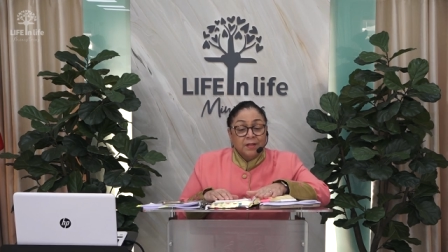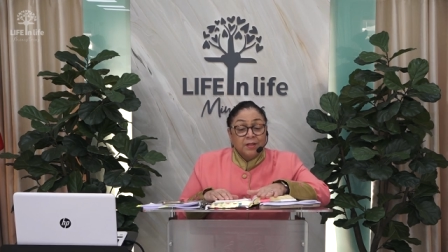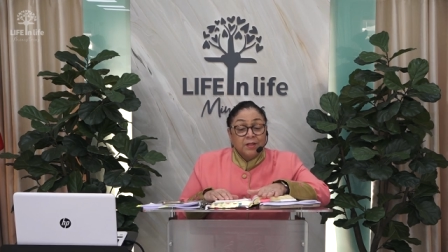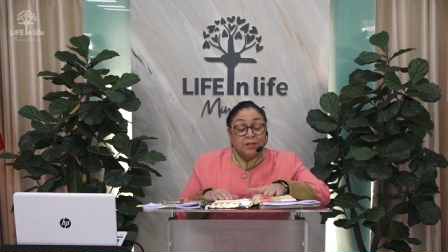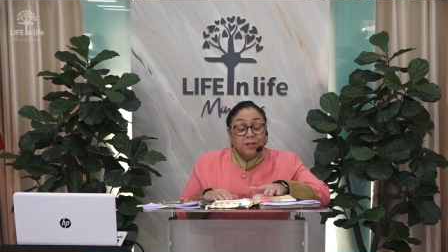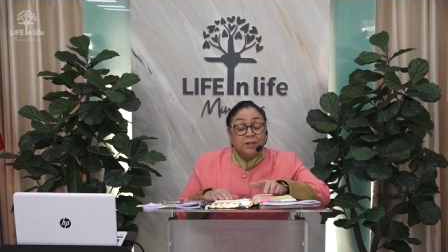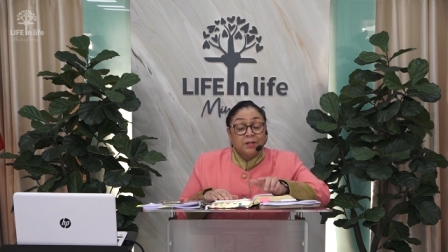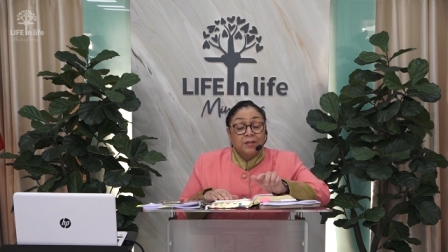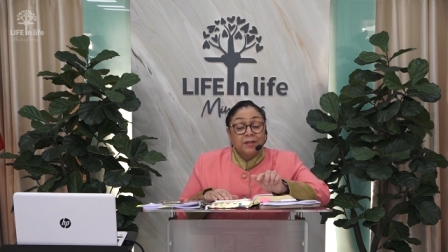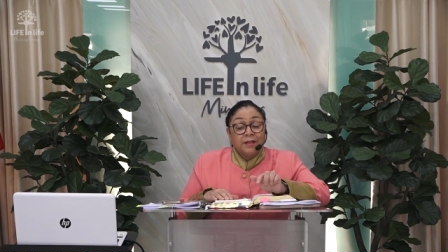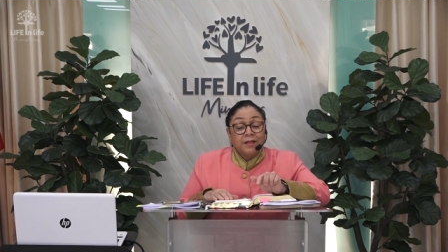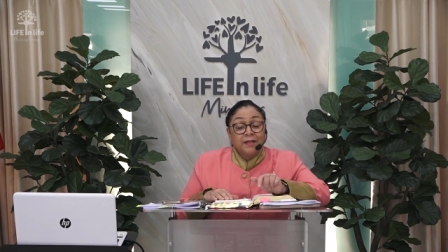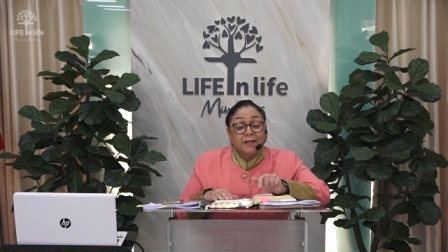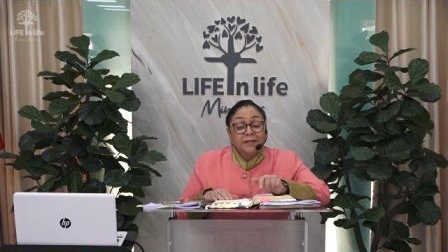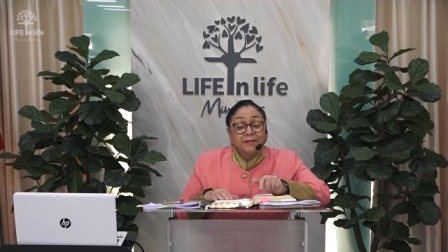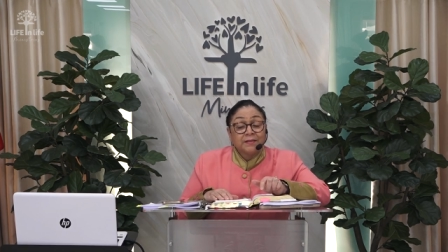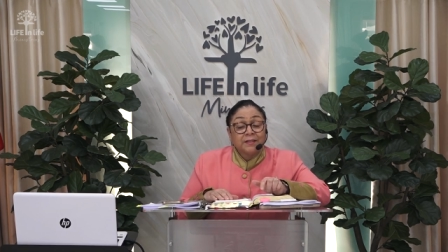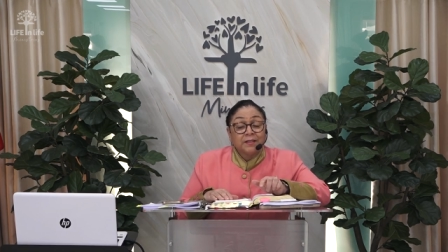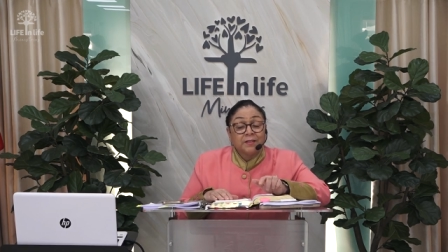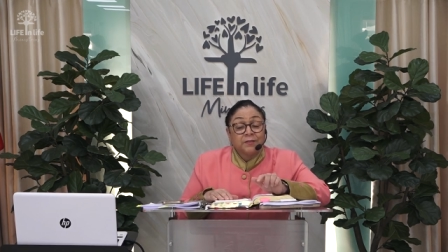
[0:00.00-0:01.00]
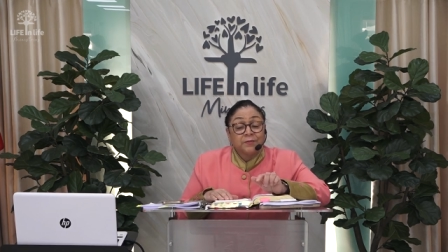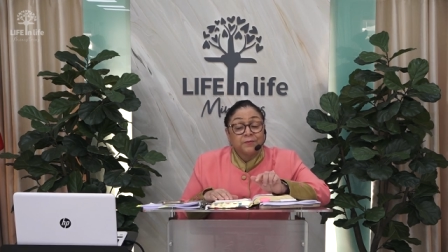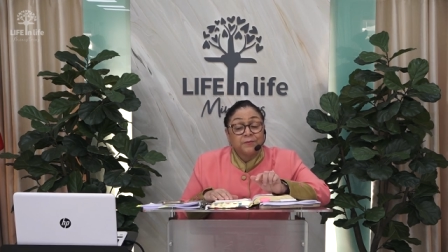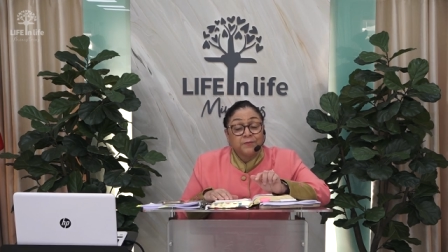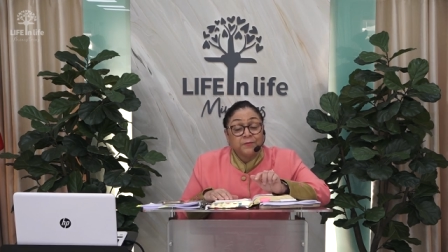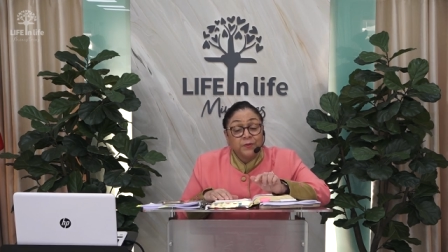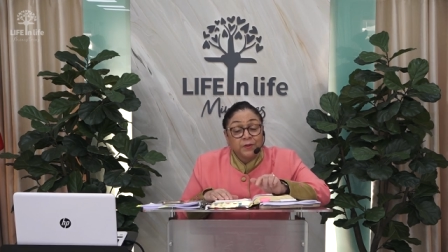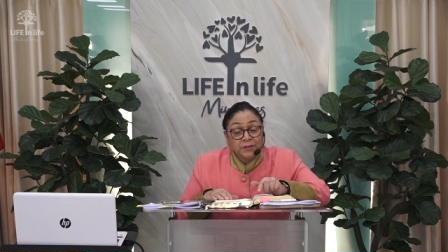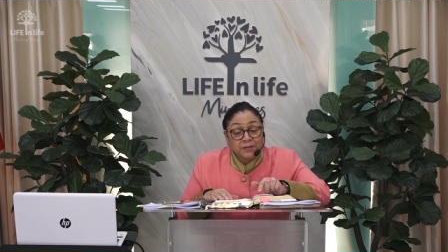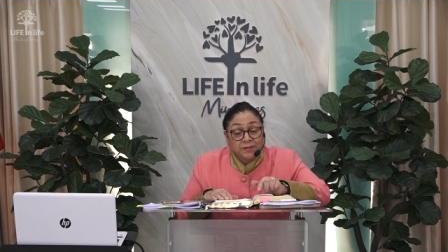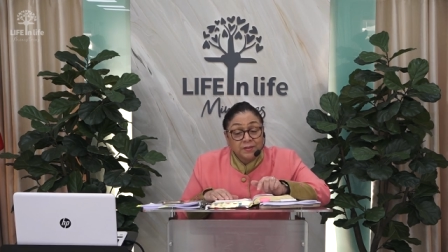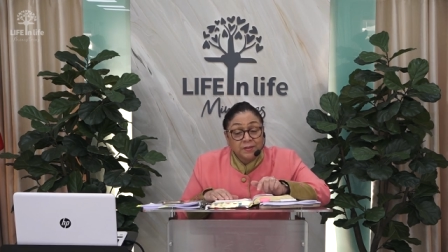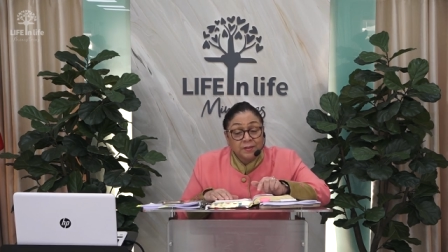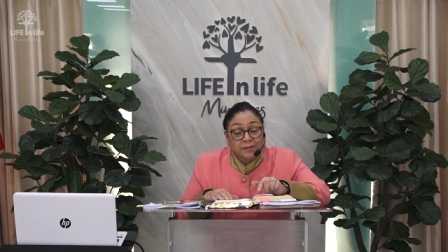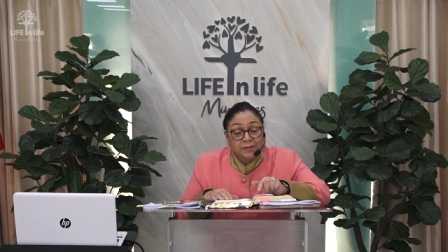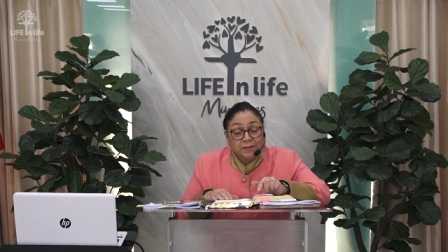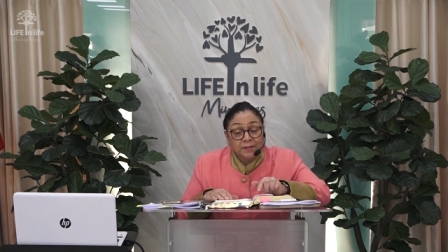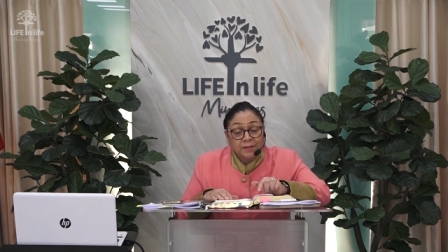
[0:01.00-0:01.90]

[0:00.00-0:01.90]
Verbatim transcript: you're laying it at the foot